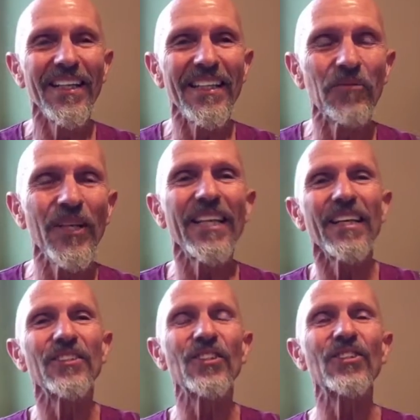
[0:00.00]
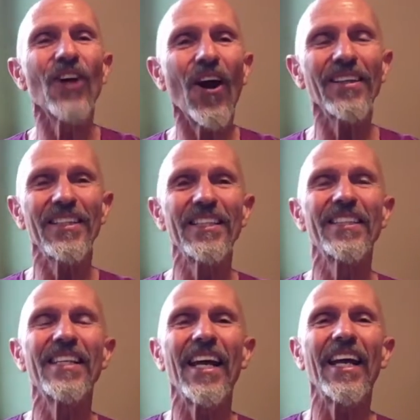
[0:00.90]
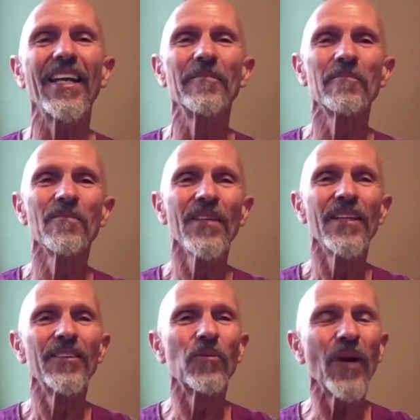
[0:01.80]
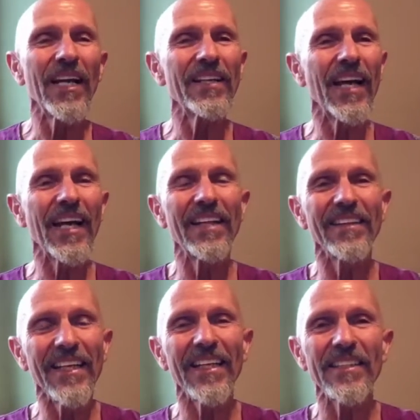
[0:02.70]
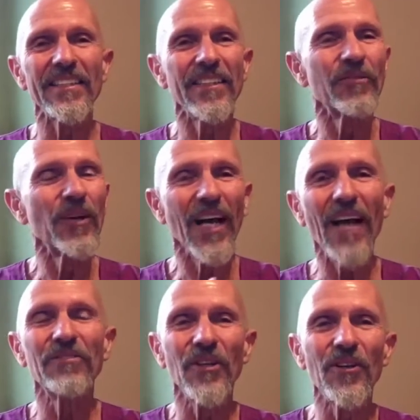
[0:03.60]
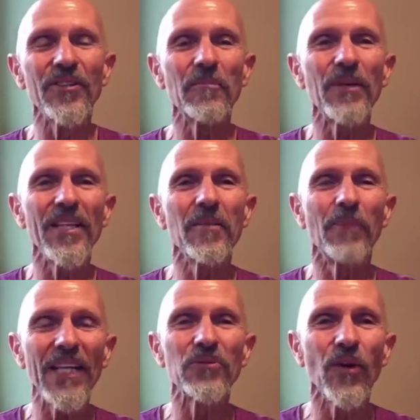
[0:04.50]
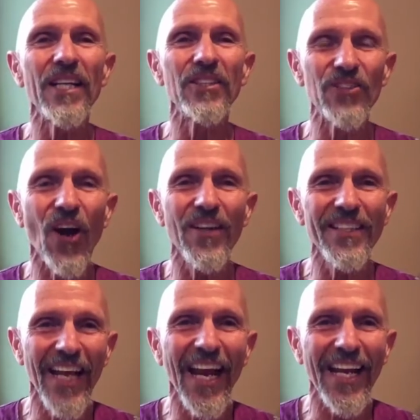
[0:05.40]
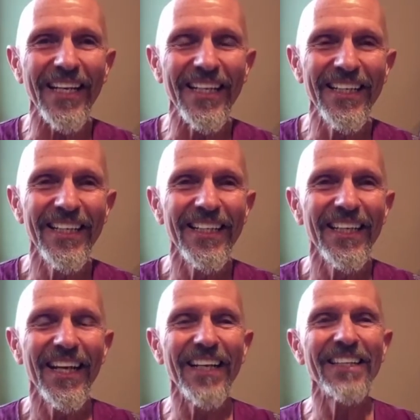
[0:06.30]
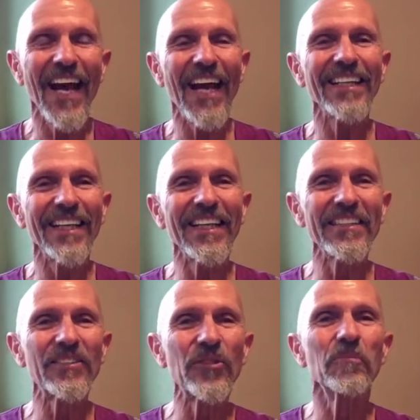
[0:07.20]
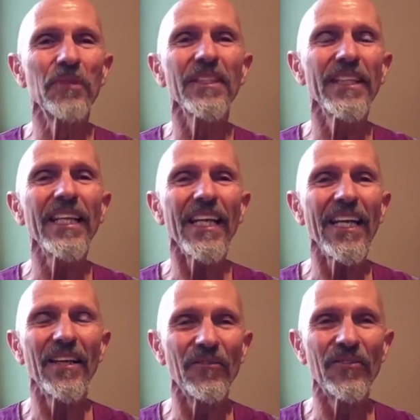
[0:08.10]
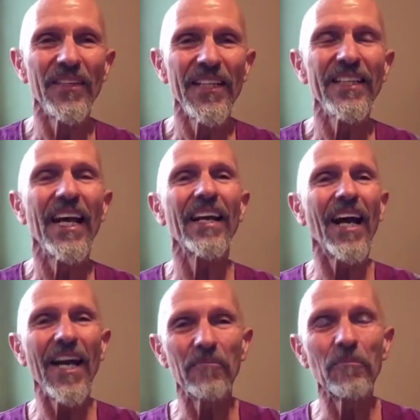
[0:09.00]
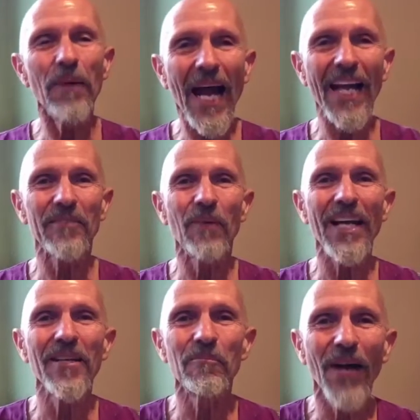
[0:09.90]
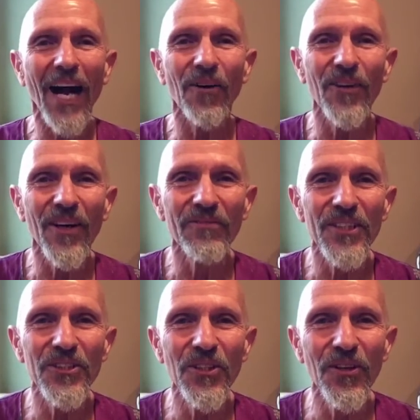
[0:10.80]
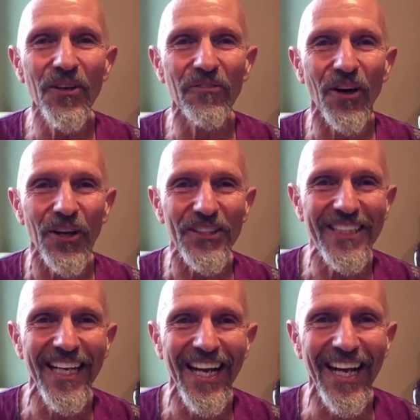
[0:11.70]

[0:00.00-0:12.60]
then we can start this day the way that I think is what I've learned to be the best way to start a day. And that is to believe that I am backed by the power of this universe.